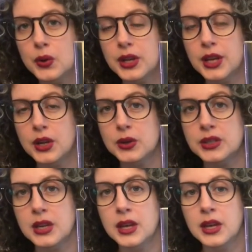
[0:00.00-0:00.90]
kiddos,
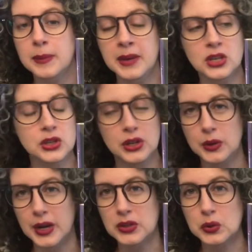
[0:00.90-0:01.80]
make sure you
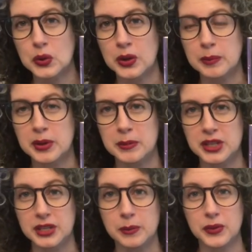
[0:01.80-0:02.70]
ask grown-up
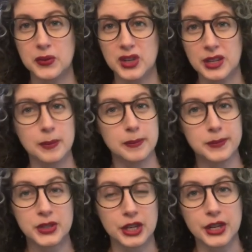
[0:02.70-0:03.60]
permission before you
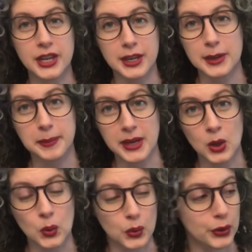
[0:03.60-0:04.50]
start cutting up any
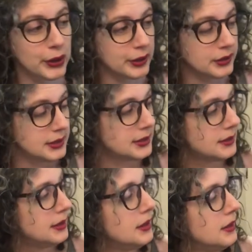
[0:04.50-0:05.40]
old curtains,
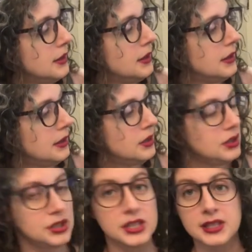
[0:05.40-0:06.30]

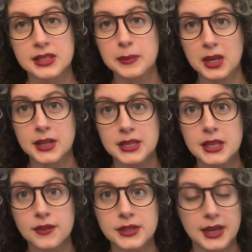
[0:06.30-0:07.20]
just to be on the
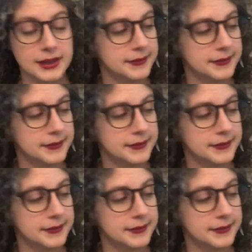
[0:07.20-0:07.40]
safe side.